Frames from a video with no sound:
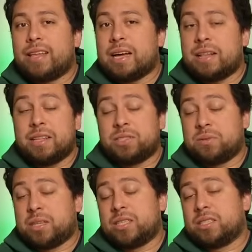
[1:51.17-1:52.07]
This
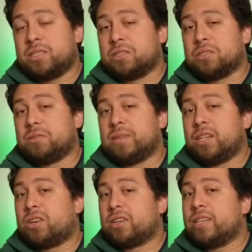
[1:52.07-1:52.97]
one honestly took a little bit
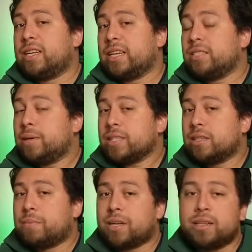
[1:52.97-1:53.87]
longer than I
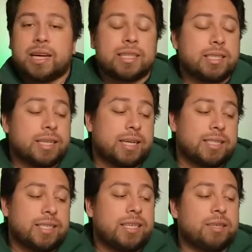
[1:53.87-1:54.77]
expected, but glad to kind of
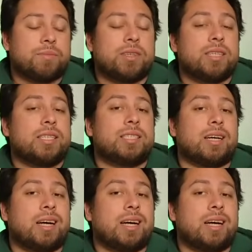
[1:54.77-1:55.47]
see him released.